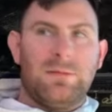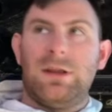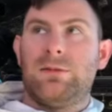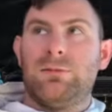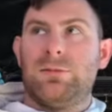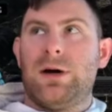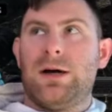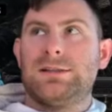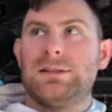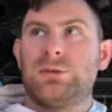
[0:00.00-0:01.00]
in
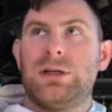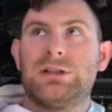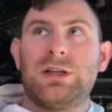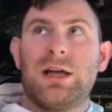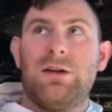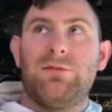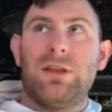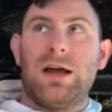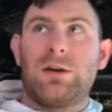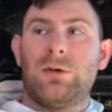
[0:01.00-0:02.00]
my situation, I have
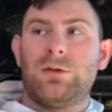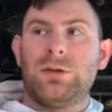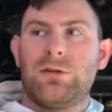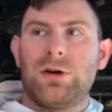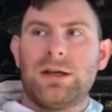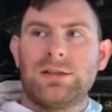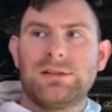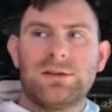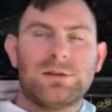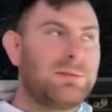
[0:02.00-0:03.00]
flat cold on
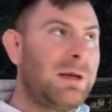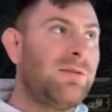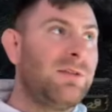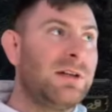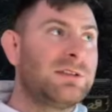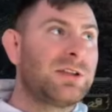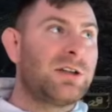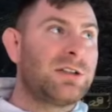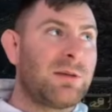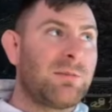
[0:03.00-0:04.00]
rings, so Spear Field
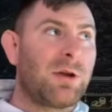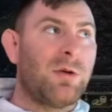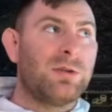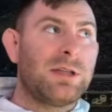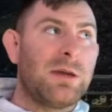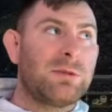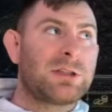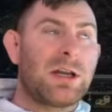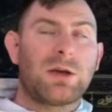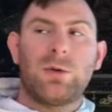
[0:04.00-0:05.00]
charges up the cold
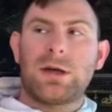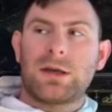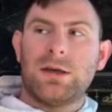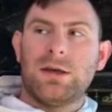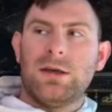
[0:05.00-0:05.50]
damage kind of quick.